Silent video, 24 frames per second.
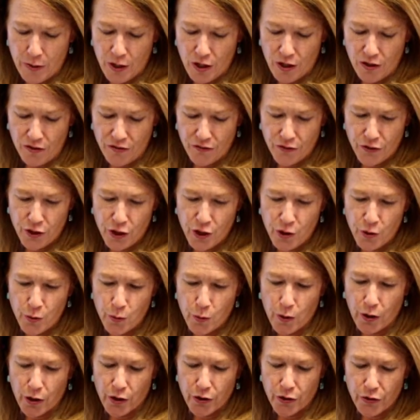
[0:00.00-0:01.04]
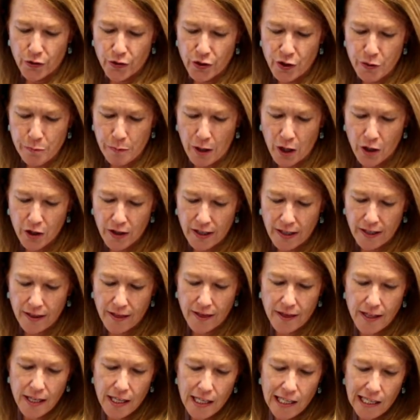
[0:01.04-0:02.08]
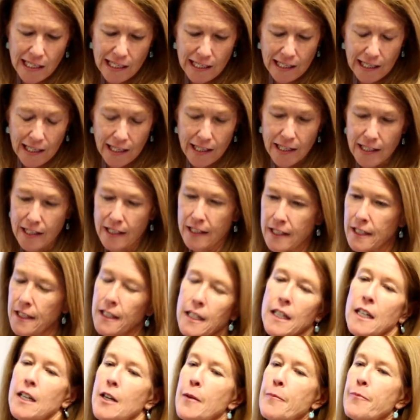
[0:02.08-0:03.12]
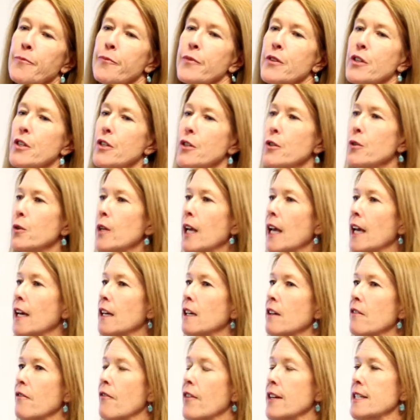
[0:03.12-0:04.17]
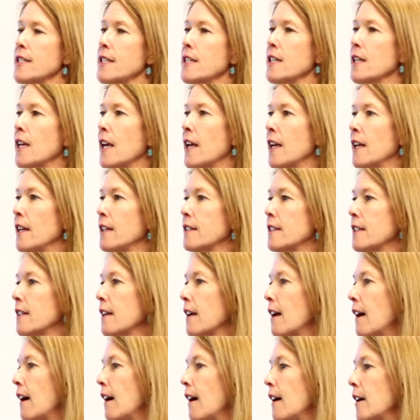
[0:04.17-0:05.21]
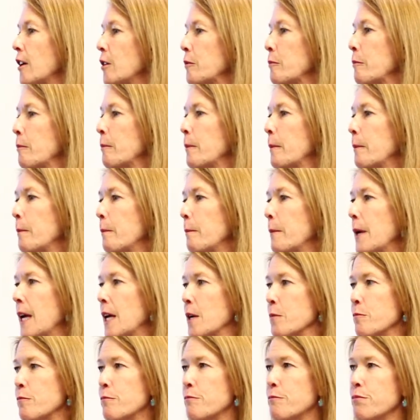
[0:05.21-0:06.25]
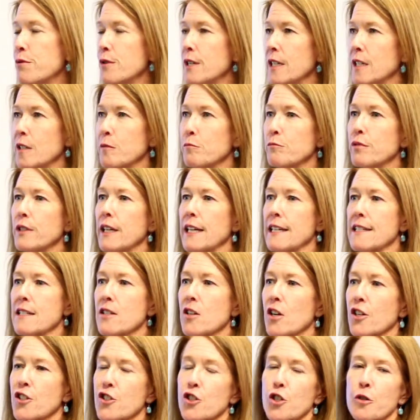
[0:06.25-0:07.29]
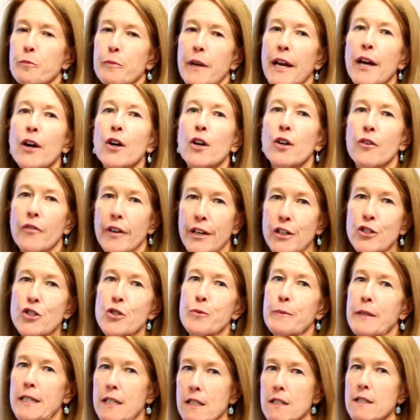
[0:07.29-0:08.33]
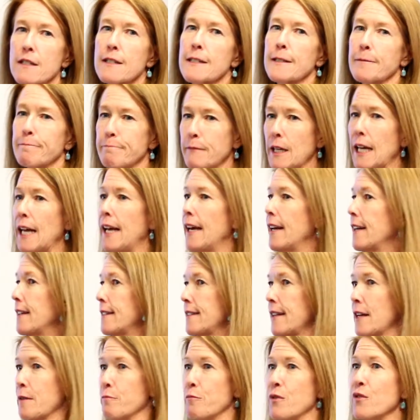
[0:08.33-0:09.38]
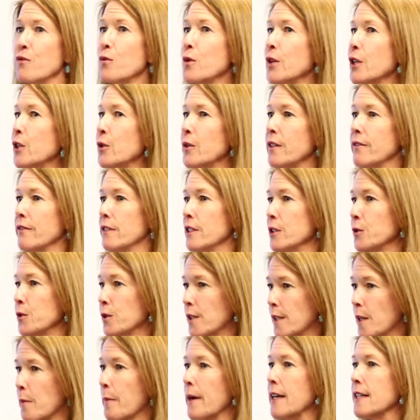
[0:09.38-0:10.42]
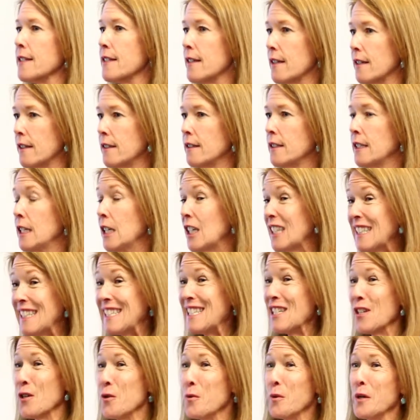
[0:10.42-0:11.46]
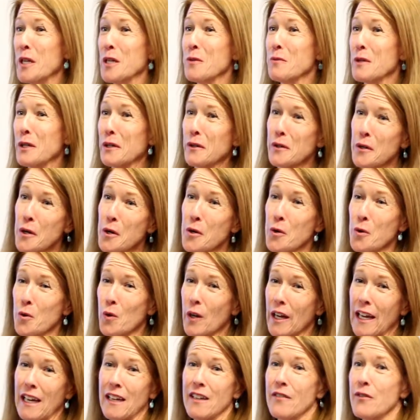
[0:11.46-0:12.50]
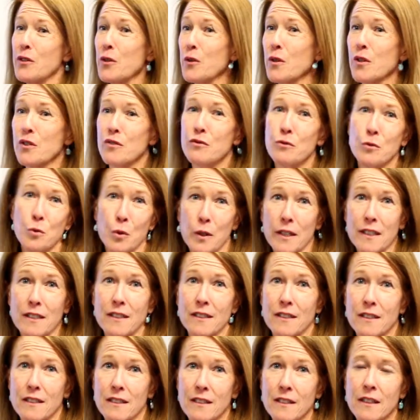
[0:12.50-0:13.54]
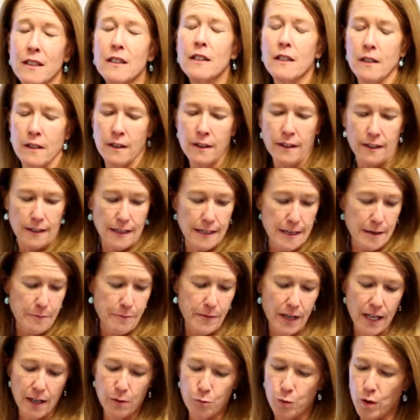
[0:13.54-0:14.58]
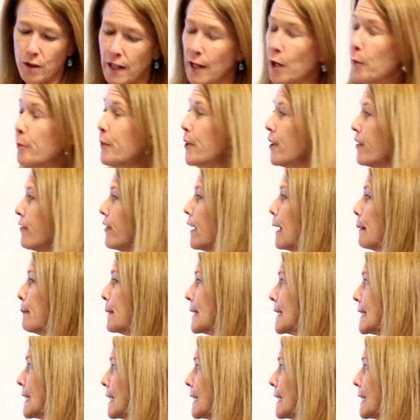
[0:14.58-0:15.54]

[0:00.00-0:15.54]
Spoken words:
if you are smart and thinking ahead, you can investigate and put in place long-term care arrangements ahead of time before you even lose capacity. At least know where you want to go and if you can afford it. That will help your family